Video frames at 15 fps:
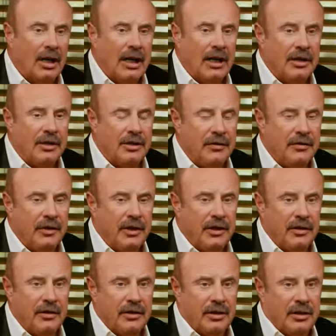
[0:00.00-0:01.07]
did you
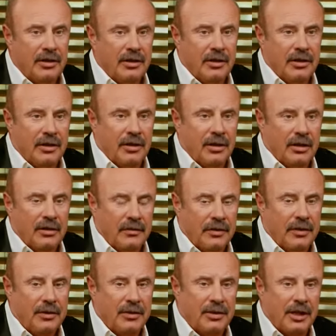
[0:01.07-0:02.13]
feel that you're on
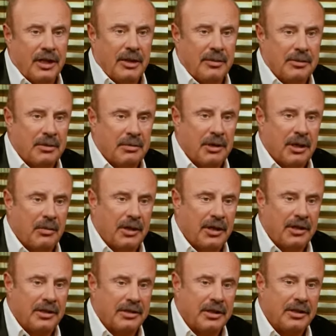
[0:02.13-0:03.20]
food stamps and public
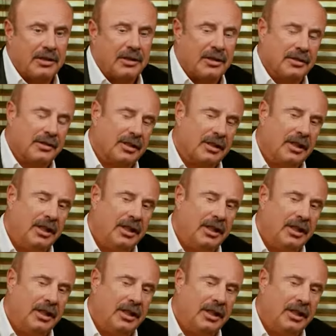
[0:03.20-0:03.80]
assistance and he